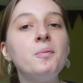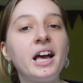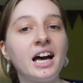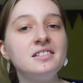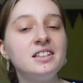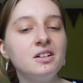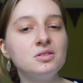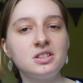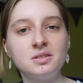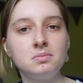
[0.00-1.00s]
my hand
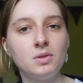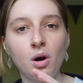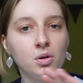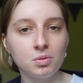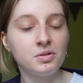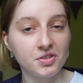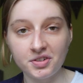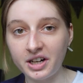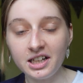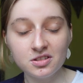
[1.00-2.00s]
out to hold one of
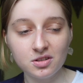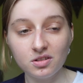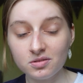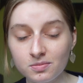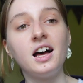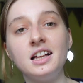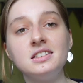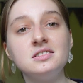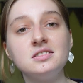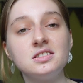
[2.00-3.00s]
the racks
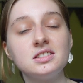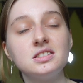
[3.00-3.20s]
And